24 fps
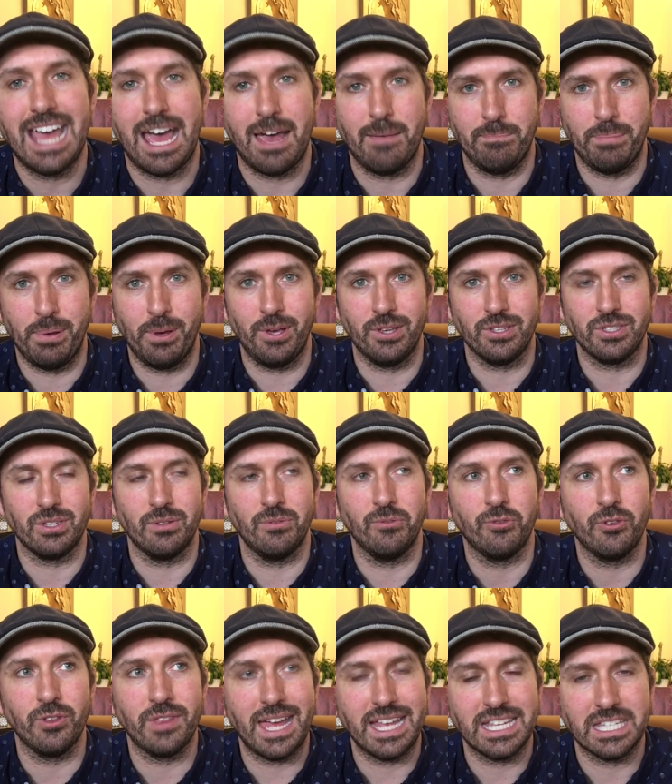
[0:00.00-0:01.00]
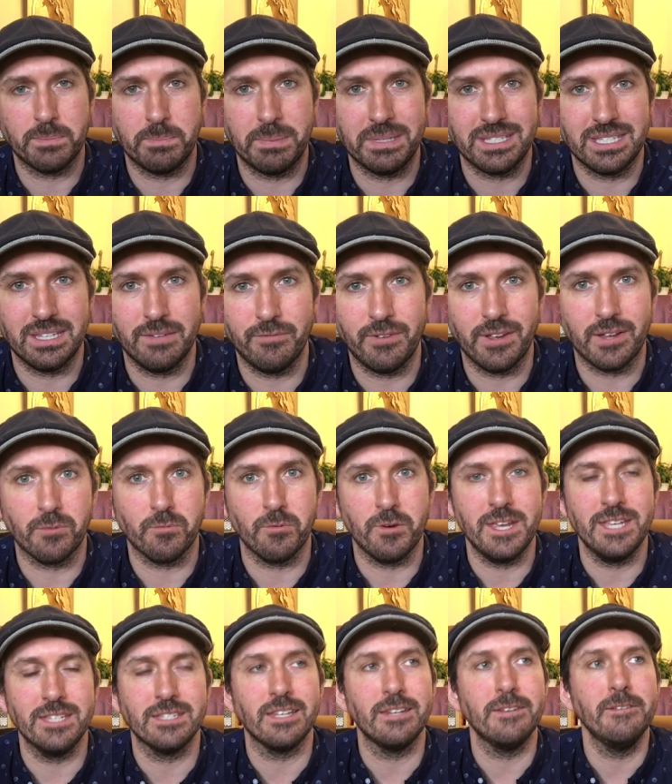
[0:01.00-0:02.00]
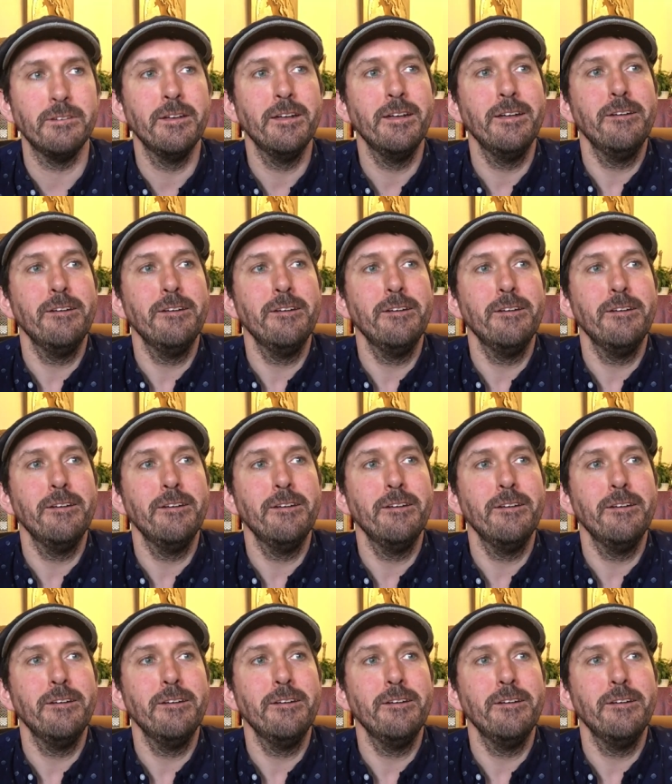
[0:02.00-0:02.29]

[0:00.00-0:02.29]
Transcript: that person for that specific reason,